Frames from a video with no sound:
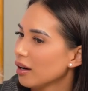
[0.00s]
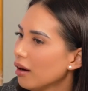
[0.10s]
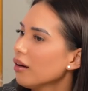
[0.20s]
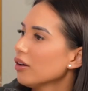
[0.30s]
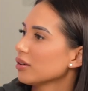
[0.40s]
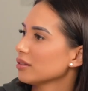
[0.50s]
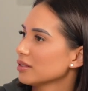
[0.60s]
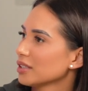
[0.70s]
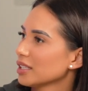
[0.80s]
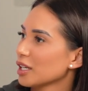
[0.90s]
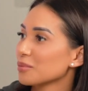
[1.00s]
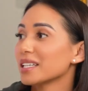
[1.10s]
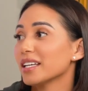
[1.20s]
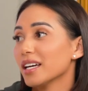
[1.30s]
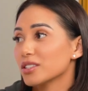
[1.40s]
oh. I'm
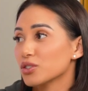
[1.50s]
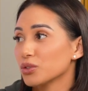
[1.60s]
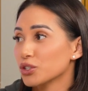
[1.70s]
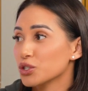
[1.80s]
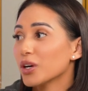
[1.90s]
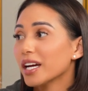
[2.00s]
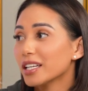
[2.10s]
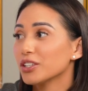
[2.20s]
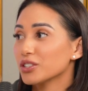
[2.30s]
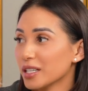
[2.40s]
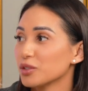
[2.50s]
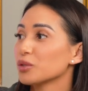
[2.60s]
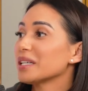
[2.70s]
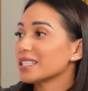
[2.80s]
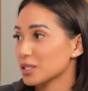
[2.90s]
like, yeah, so you're trading your time. You're
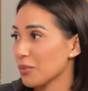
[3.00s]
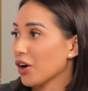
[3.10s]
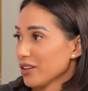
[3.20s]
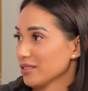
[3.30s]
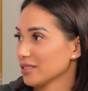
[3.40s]
being smart.